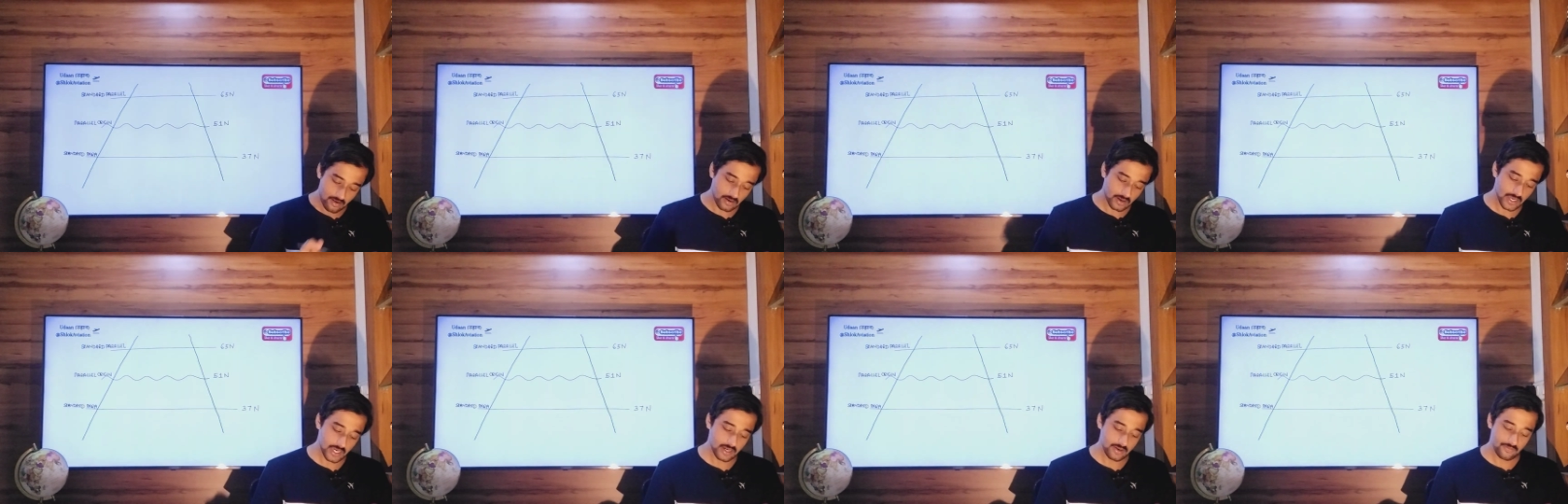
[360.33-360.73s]

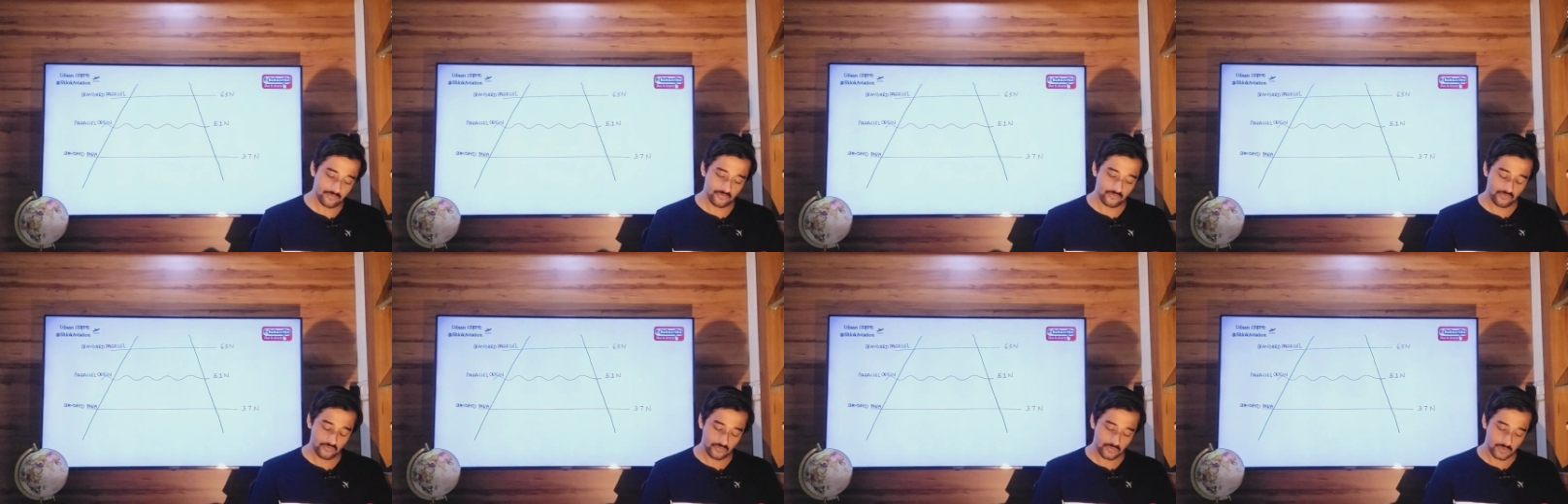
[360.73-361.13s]
Okay.
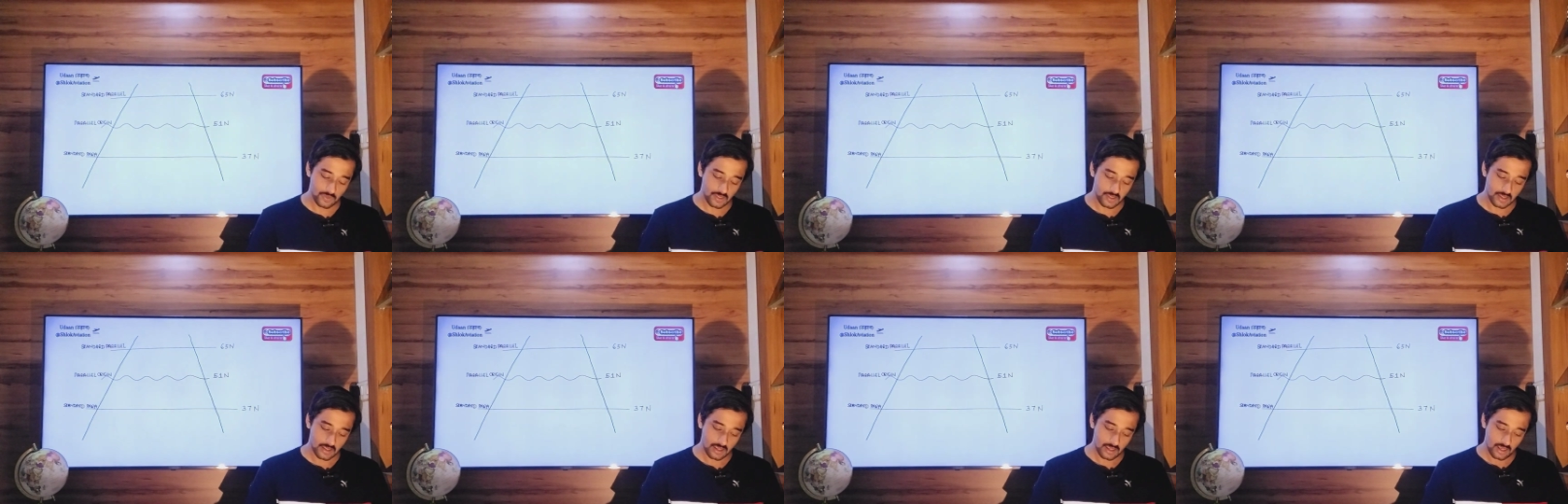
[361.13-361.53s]

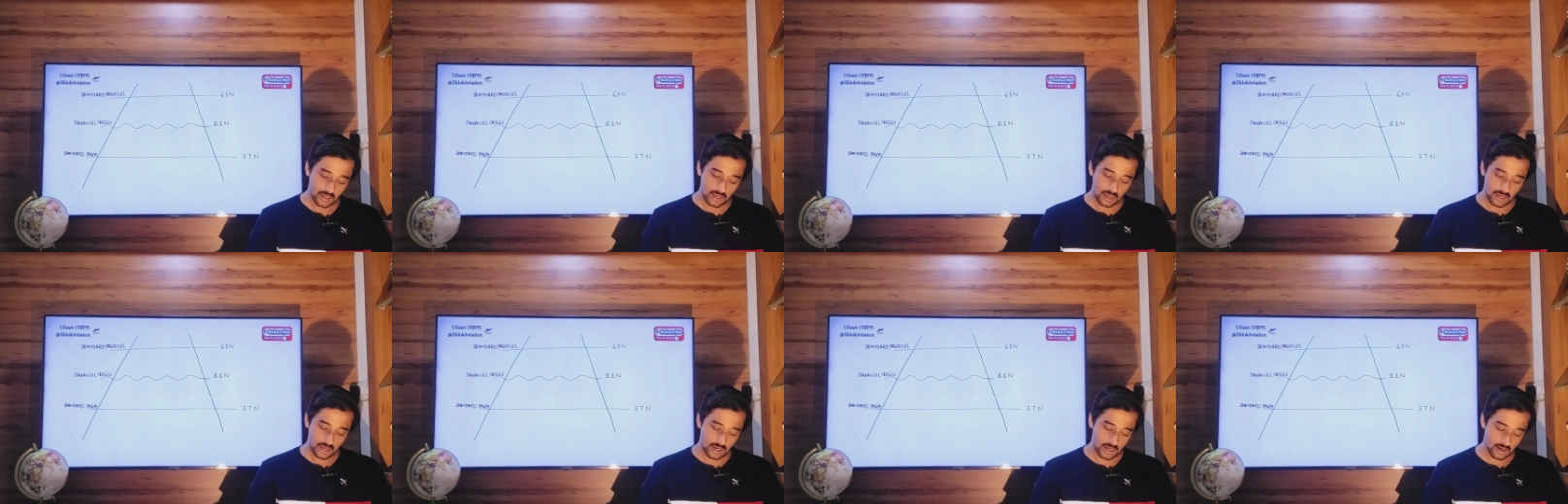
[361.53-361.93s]

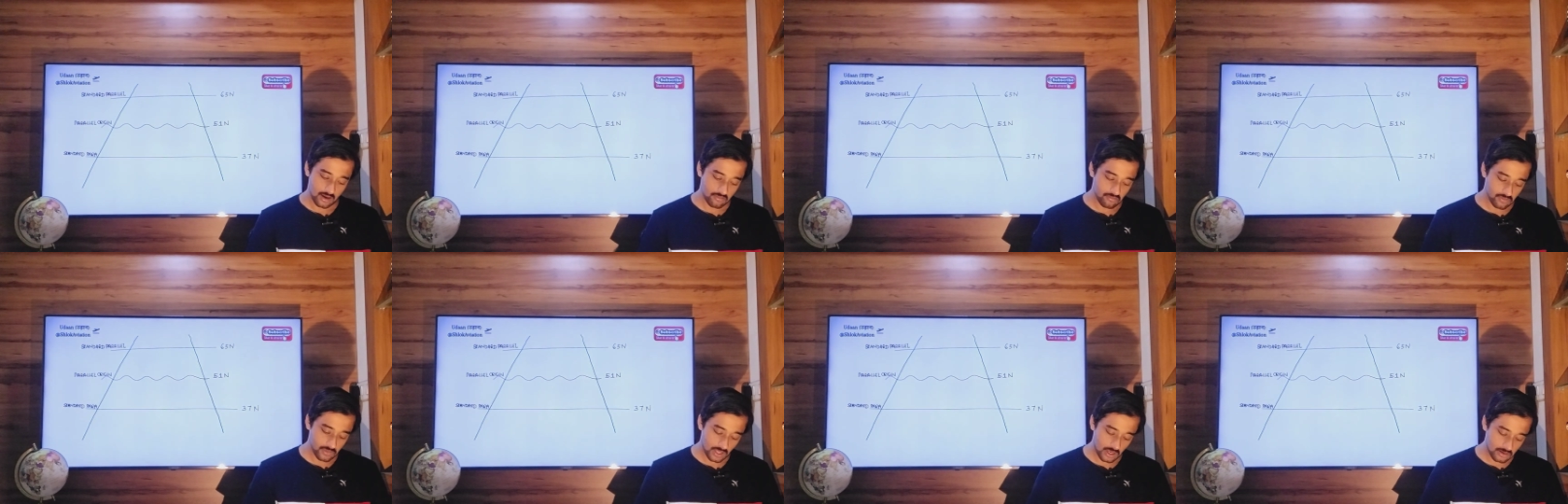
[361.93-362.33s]

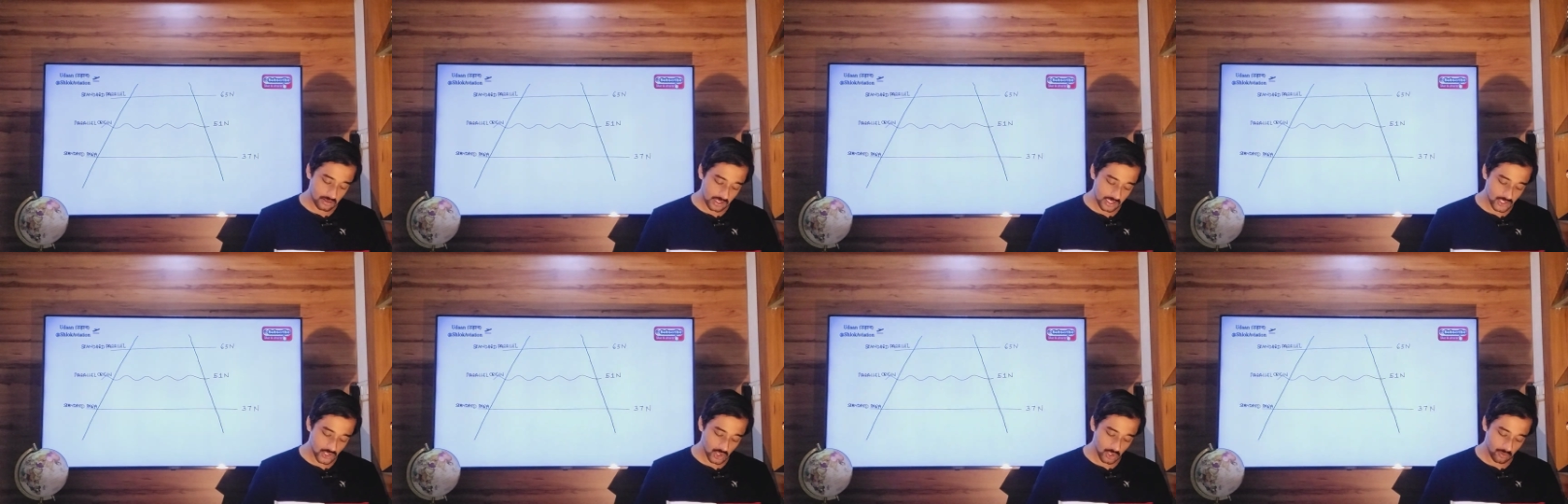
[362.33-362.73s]
Now
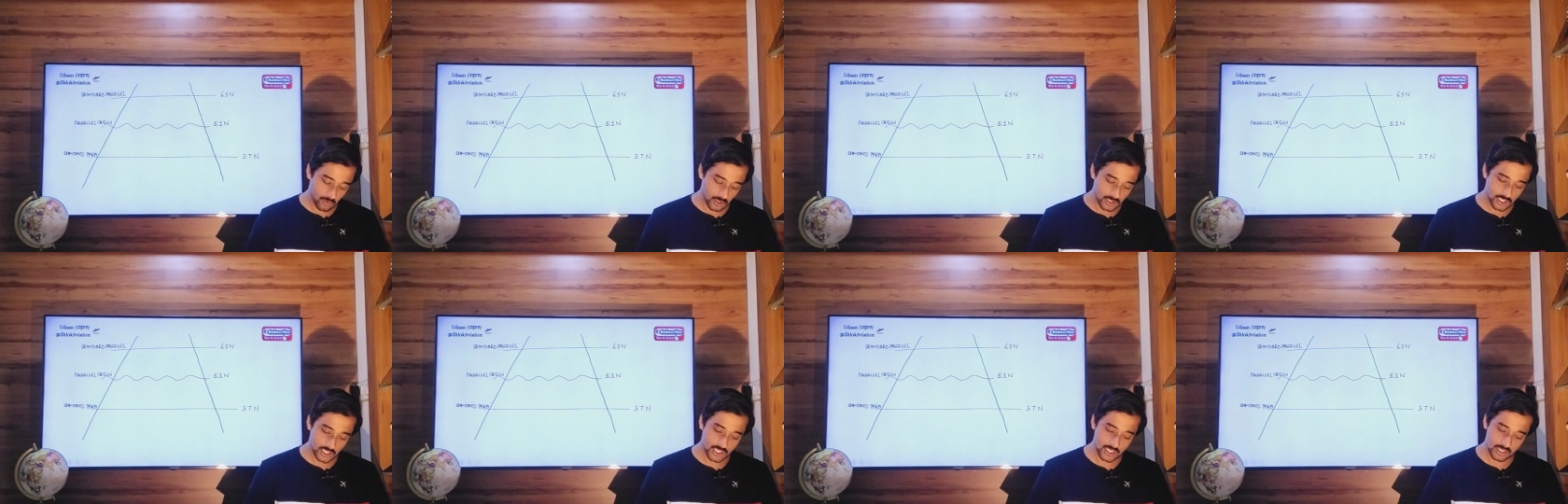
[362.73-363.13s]
these two
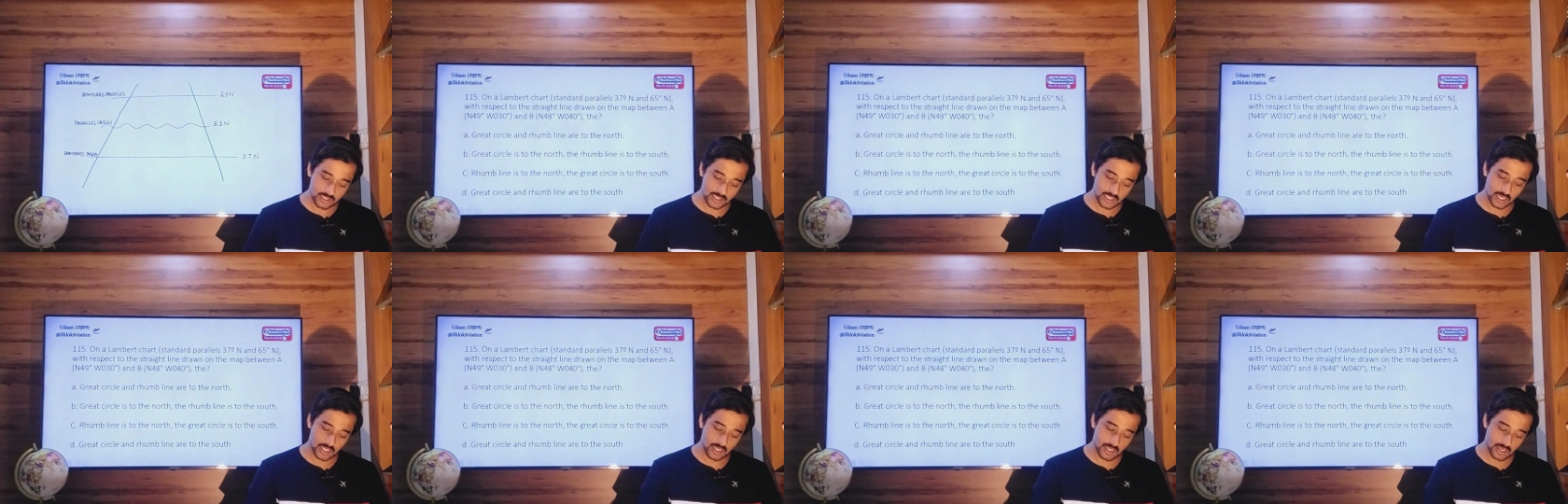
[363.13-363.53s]
positions
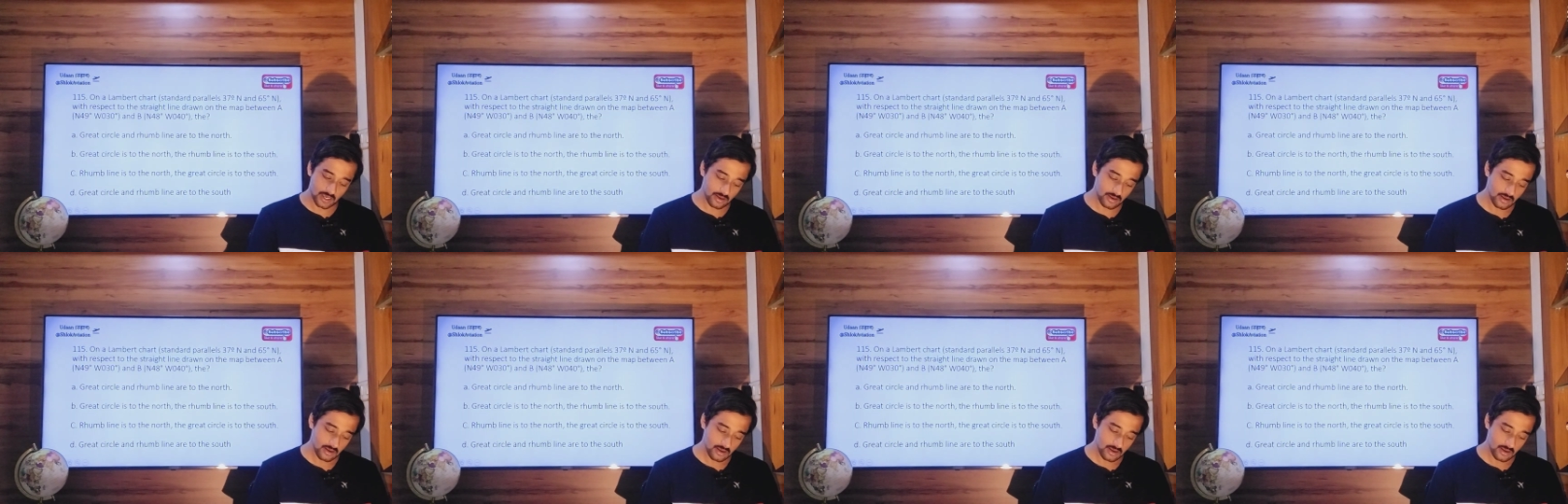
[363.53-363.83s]
are there.